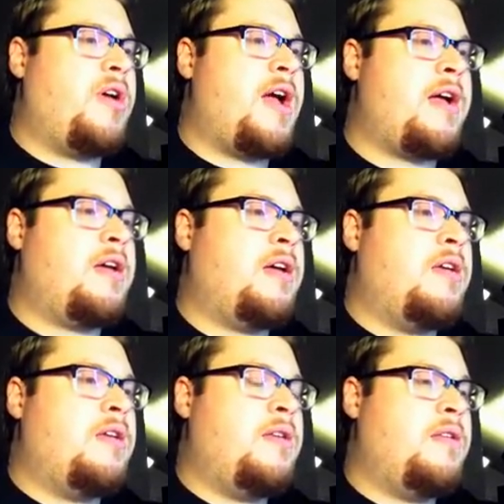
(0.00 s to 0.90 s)
Crack,
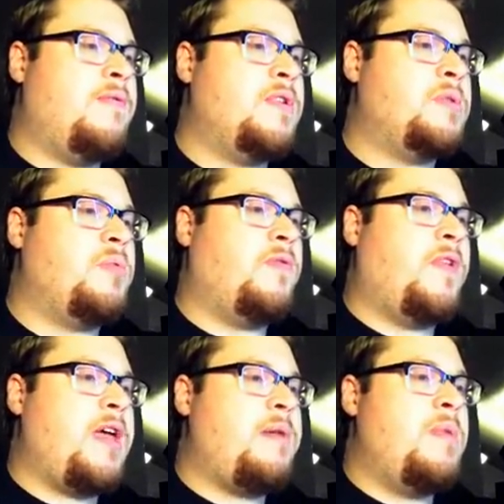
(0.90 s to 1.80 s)
Invisible
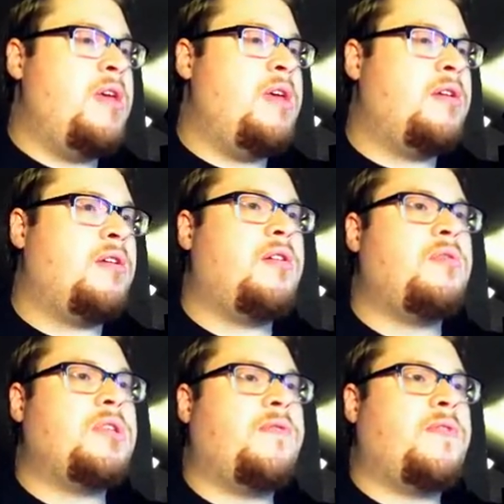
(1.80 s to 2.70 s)
Flame,
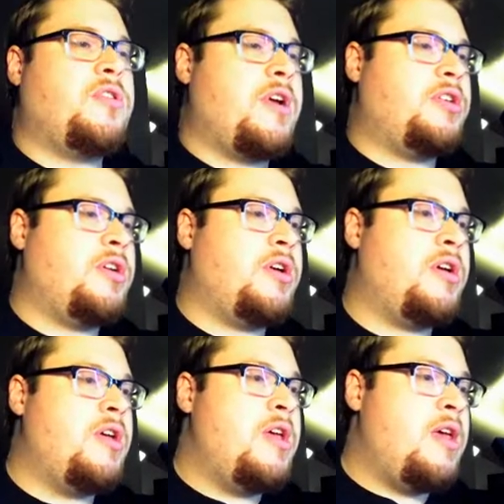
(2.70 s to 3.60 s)
Ghost of
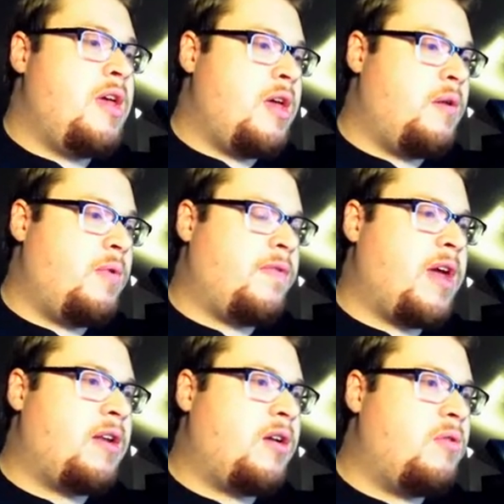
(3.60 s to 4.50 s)
Atracia, and we've
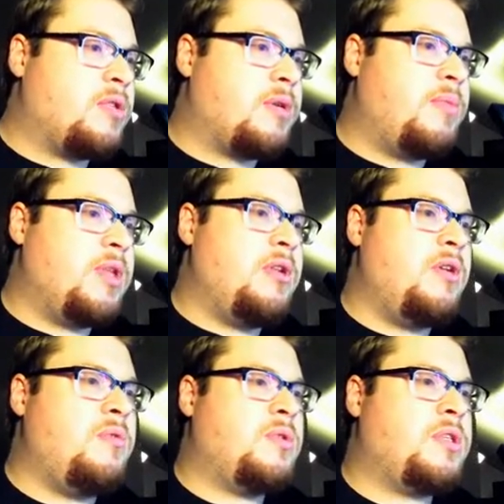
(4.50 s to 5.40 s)
got, oh, something
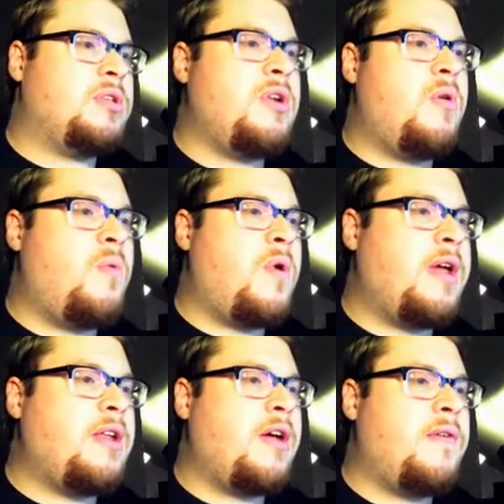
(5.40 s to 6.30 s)
new, Snow
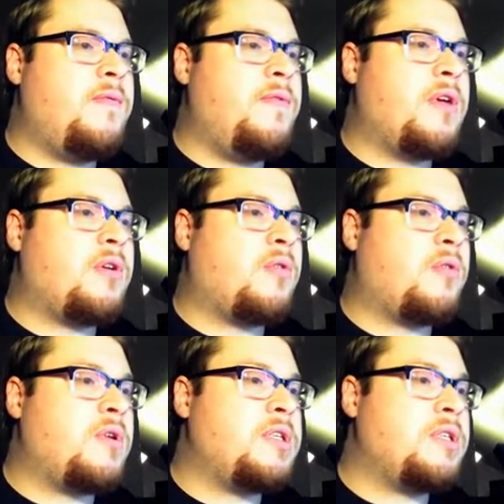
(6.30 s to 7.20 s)
White of the
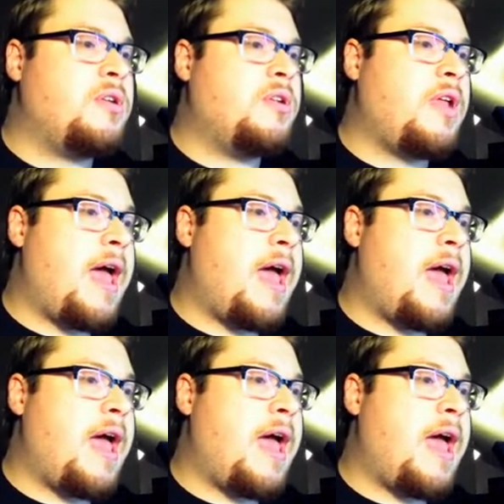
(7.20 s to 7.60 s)
Crystal